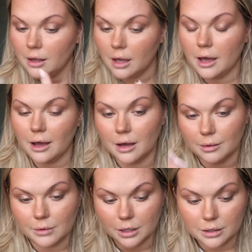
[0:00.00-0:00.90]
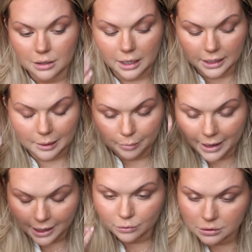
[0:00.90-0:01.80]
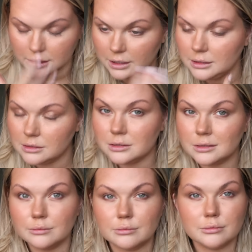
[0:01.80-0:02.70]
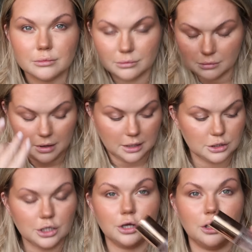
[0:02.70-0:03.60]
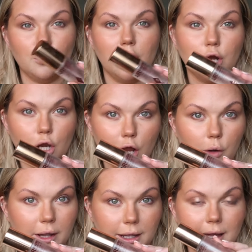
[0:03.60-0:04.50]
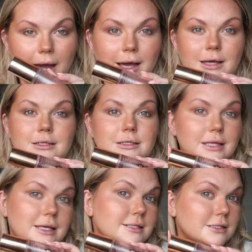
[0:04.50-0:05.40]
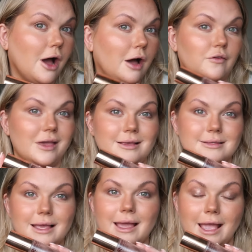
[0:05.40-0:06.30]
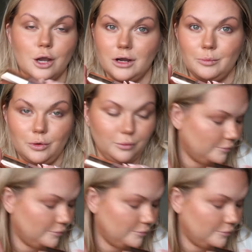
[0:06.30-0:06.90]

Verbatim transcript: um, like powdered to glowy and this stuff is incredible.